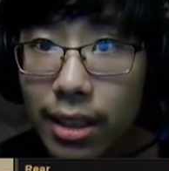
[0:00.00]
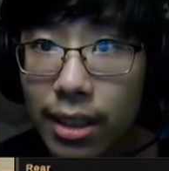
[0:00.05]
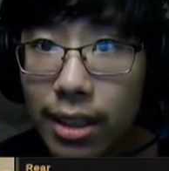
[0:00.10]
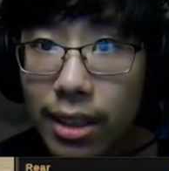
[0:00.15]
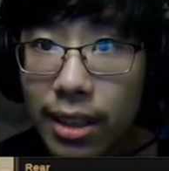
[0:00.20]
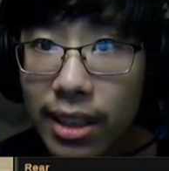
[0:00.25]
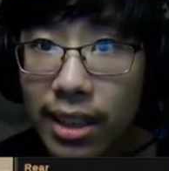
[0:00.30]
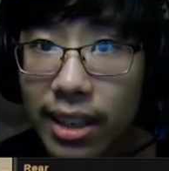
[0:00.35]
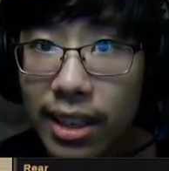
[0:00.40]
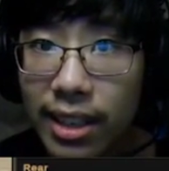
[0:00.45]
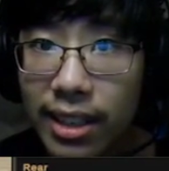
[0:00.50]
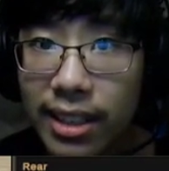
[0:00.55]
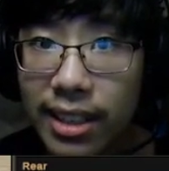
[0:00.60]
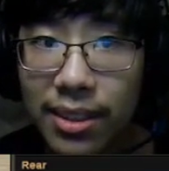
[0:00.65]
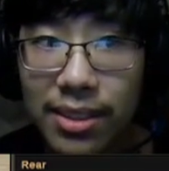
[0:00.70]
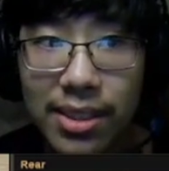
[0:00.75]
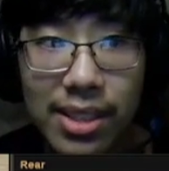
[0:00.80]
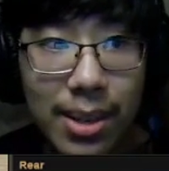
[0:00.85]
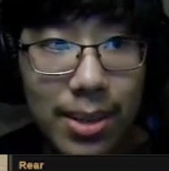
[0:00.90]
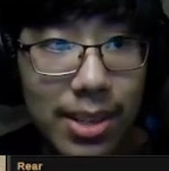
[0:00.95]

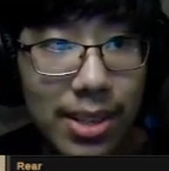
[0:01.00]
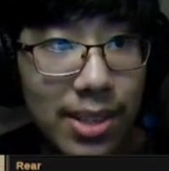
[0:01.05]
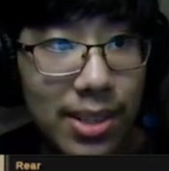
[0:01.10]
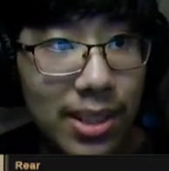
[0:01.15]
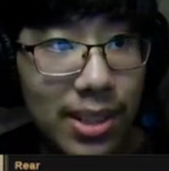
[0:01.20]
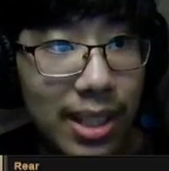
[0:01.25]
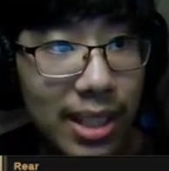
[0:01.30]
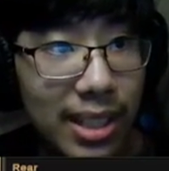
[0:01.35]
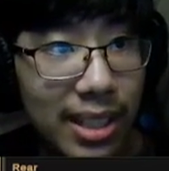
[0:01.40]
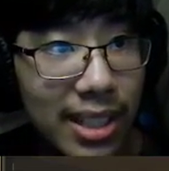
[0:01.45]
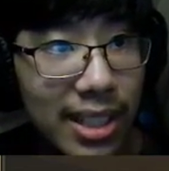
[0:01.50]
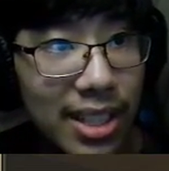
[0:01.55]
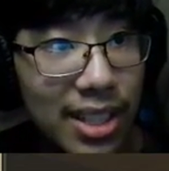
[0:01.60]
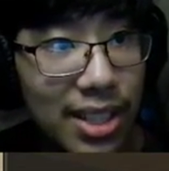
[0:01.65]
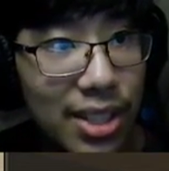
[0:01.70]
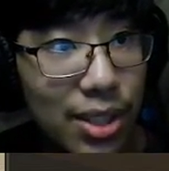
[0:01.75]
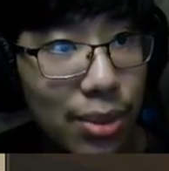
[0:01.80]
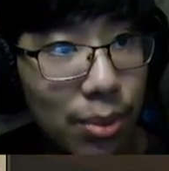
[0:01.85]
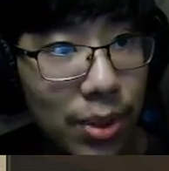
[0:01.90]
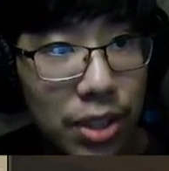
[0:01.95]
Now time to do like
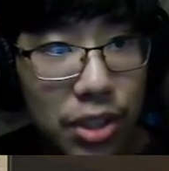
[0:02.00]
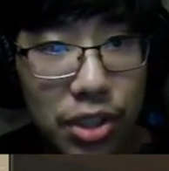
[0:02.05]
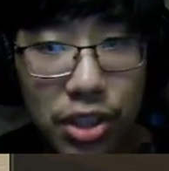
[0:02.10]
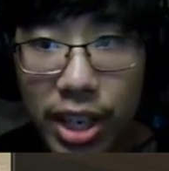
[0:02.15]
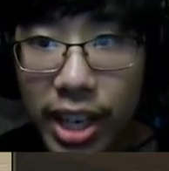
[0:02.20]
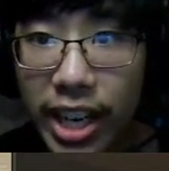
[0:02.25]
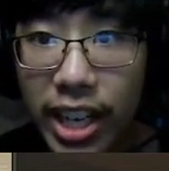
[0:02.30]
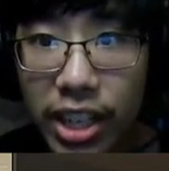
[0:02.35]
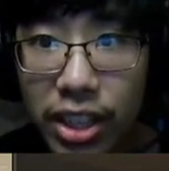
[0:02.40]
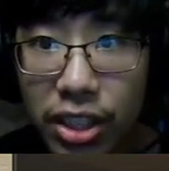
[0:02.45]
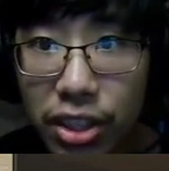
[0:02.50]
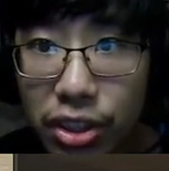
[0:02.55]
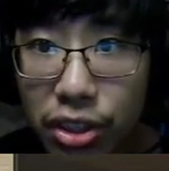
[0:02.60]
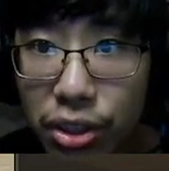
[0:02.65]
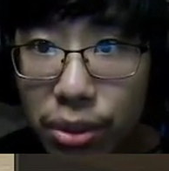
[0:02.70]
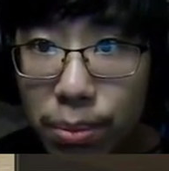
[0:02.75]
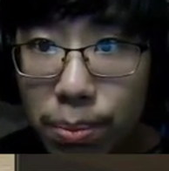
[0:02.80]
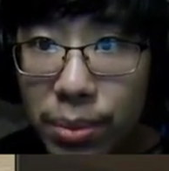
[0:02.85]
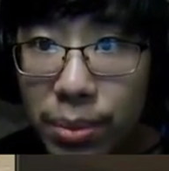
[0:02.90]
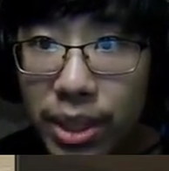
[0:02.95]
this, which I
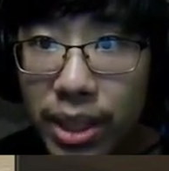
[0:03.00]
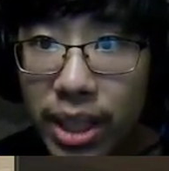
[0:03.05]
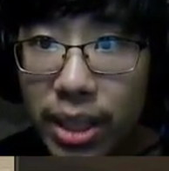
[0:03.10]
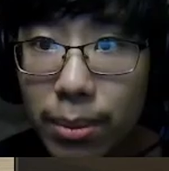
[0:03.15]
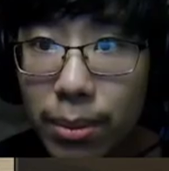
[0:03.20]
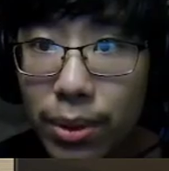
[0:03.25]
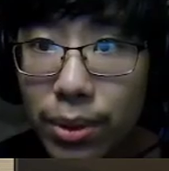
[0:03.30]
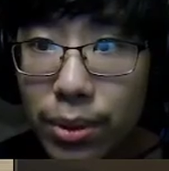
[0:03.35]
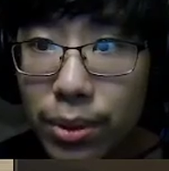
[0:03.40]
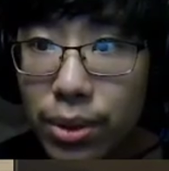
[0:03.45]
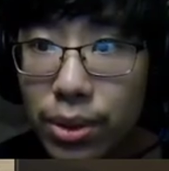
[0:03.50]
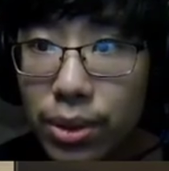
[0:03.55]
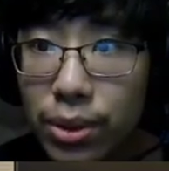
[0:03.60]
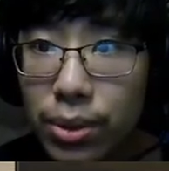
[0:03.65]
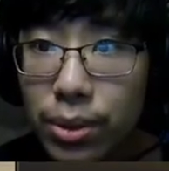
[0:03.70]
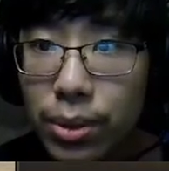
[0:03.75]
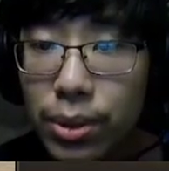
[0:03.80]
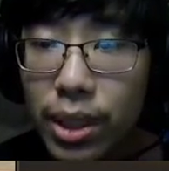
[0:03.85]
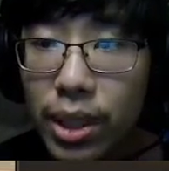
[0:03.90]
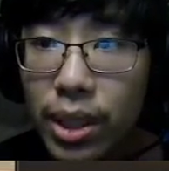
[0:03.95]
could be able
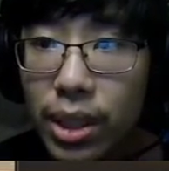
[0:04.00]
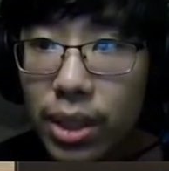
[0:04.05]
to